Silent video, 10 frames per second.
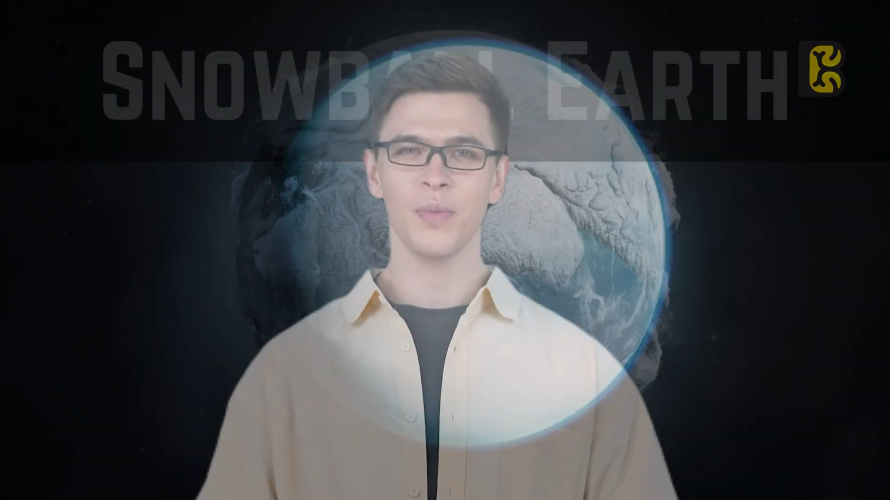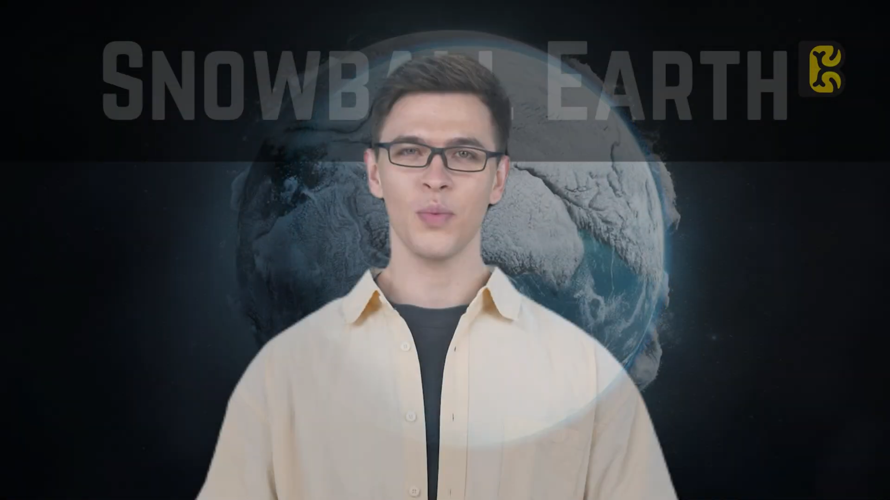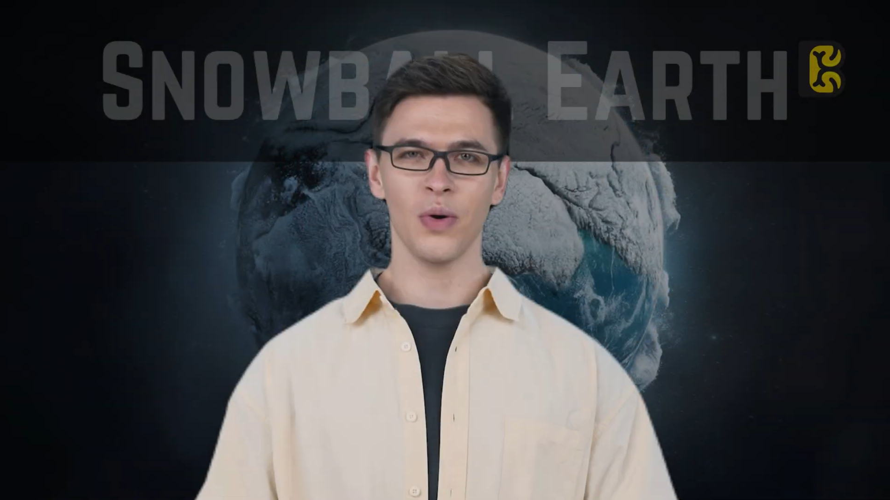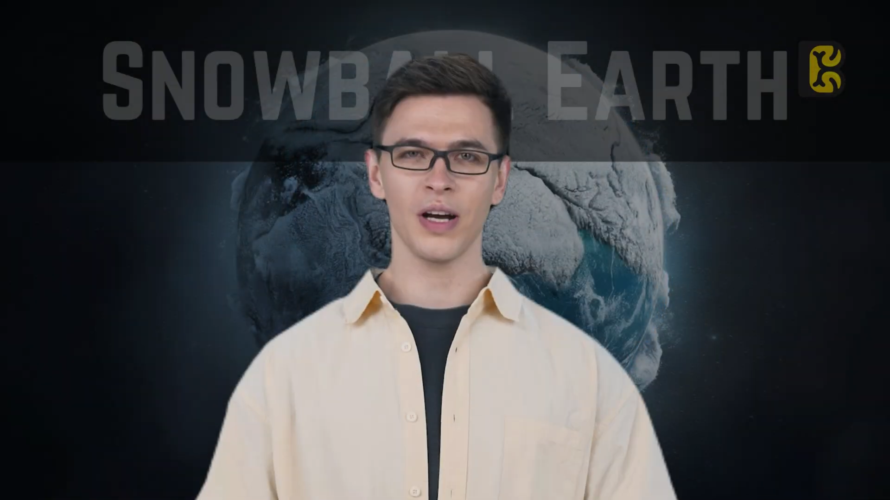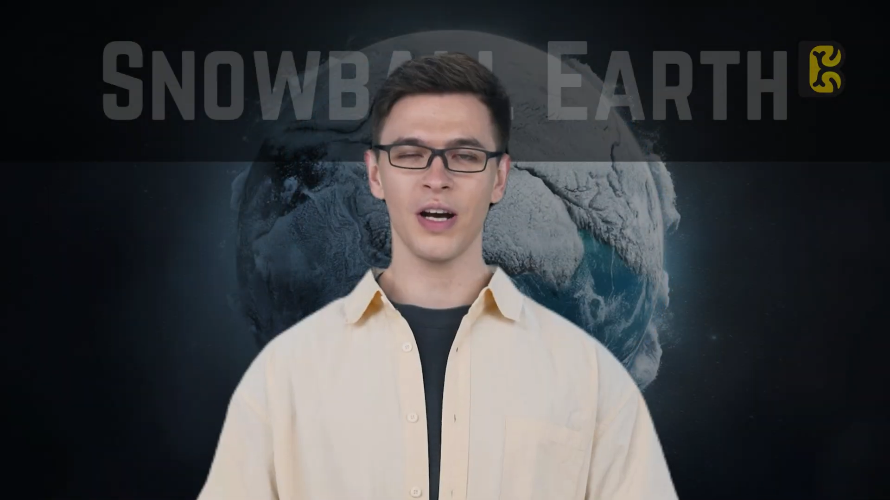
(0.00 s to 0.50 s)

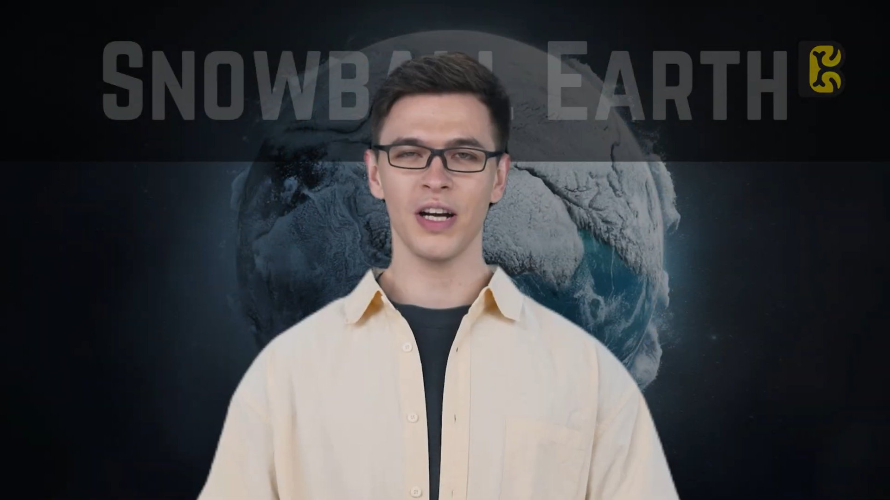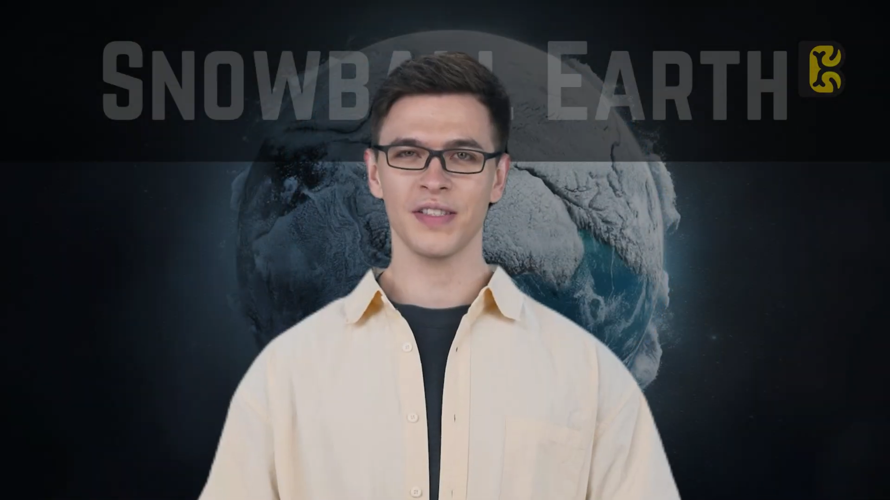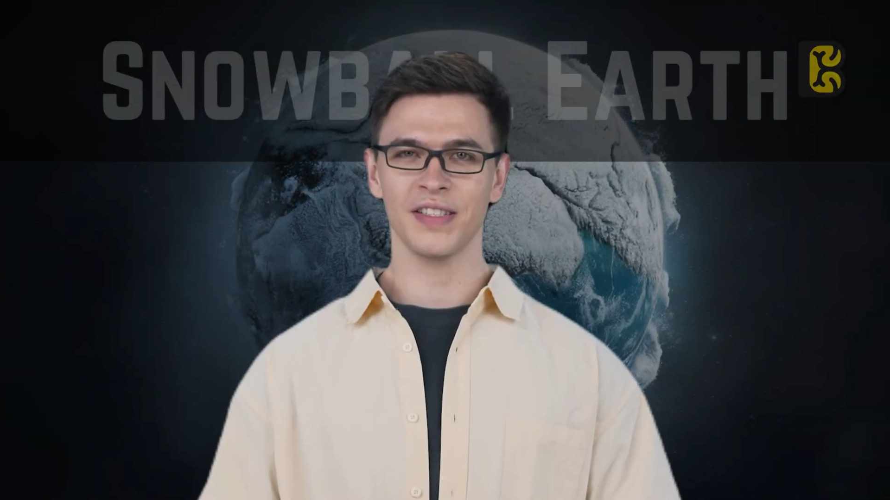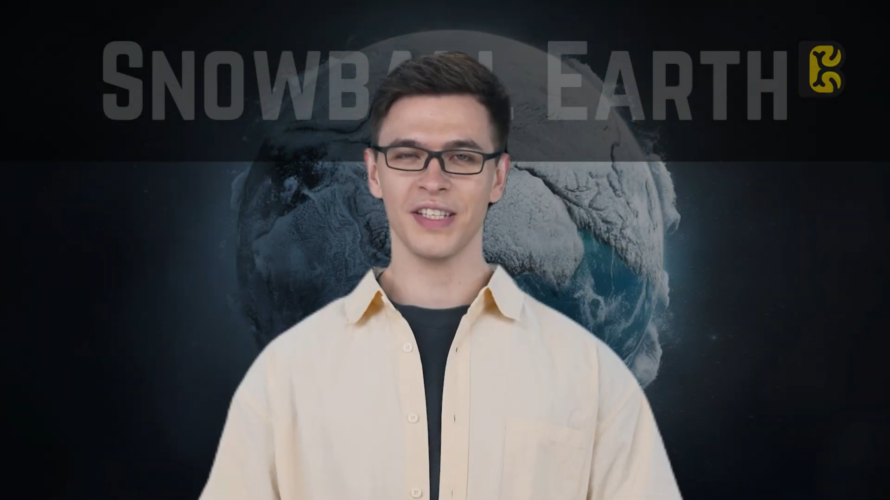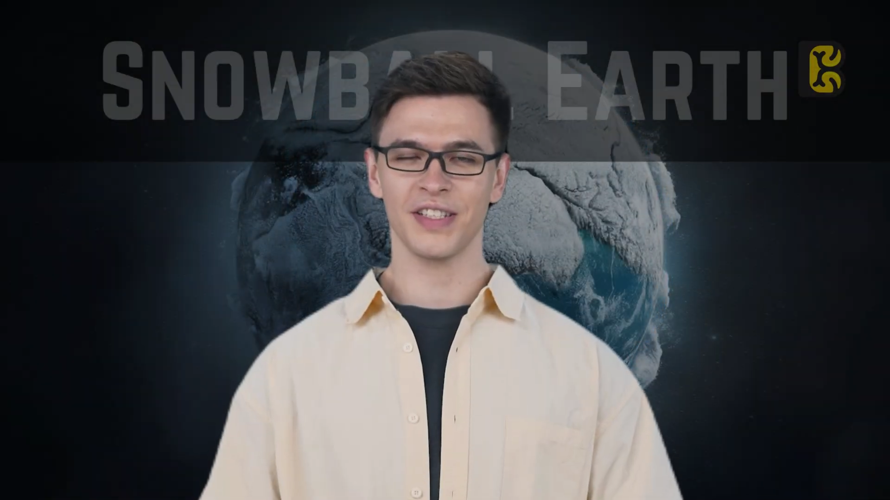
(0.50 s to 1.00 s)
What
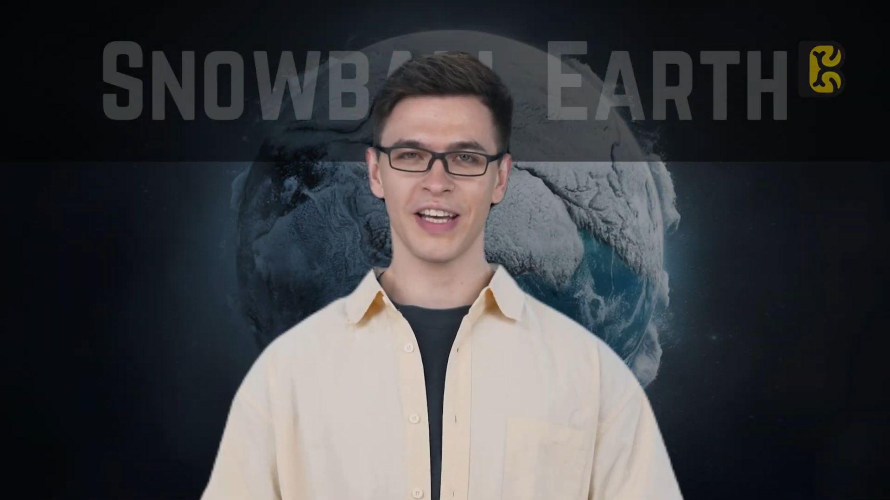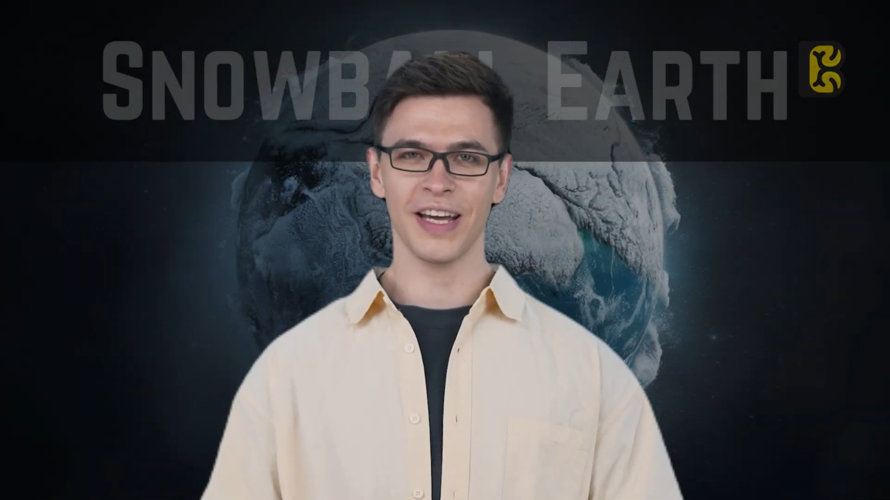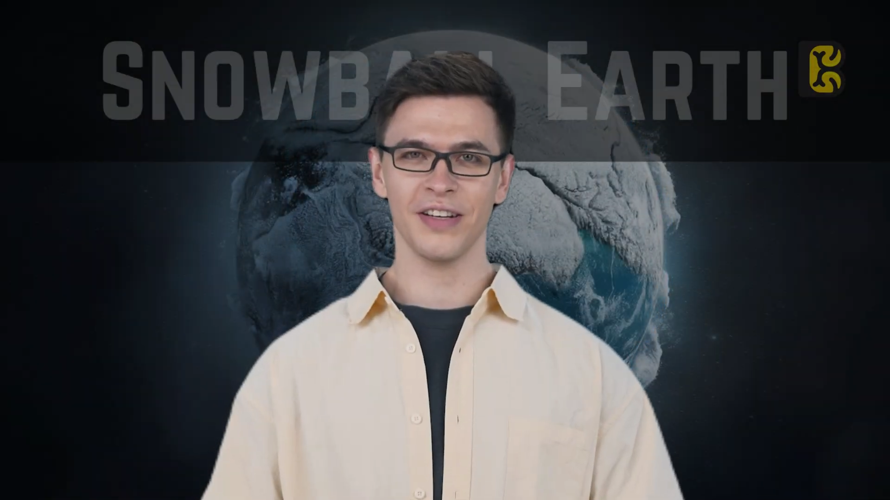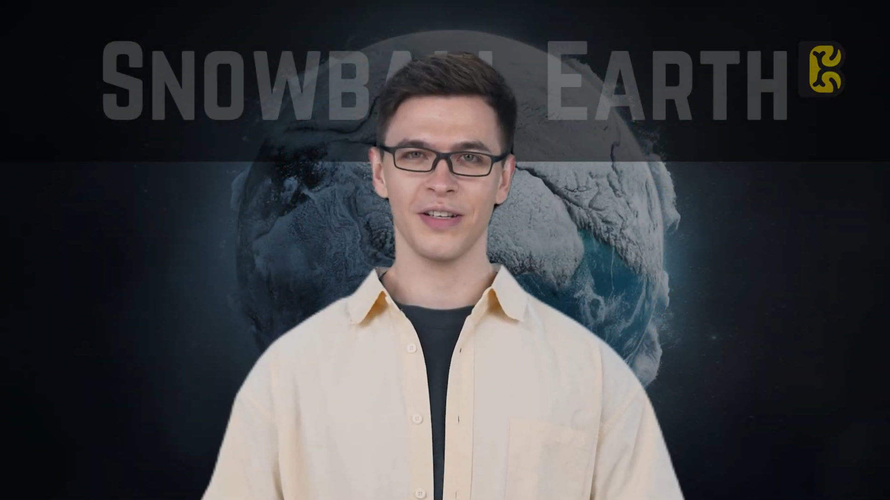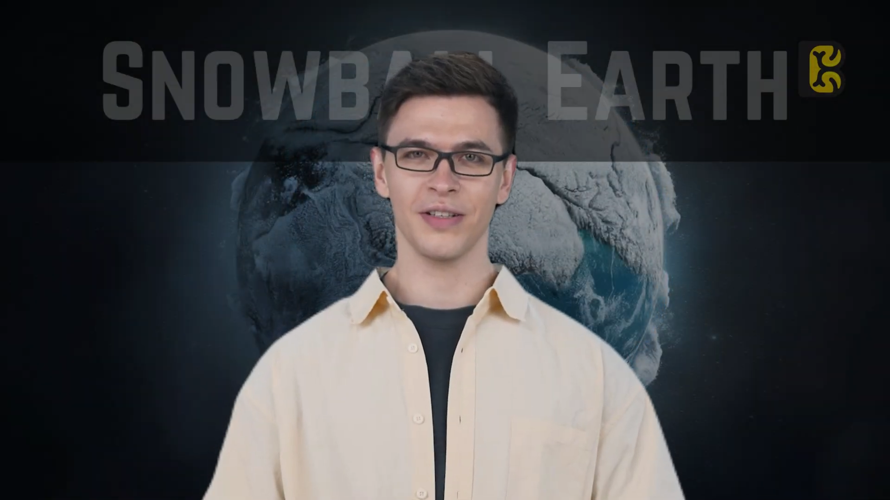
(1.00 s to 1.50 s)
caused the entire